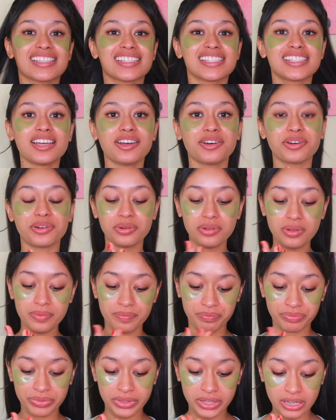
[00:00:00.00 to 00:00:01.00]
So,
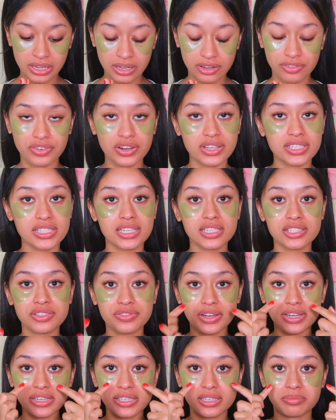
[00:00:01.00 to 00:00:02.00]
first things
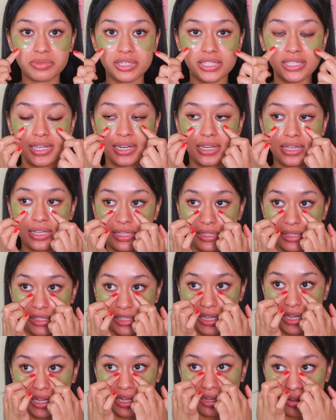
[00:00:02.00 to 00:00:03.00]
first, I'm just gonna
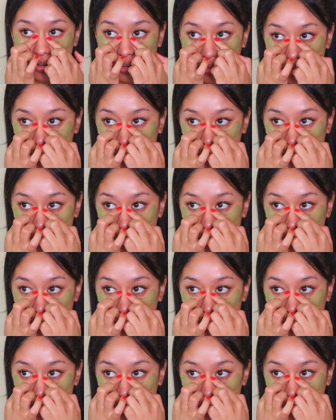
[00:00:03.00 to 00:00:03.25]
take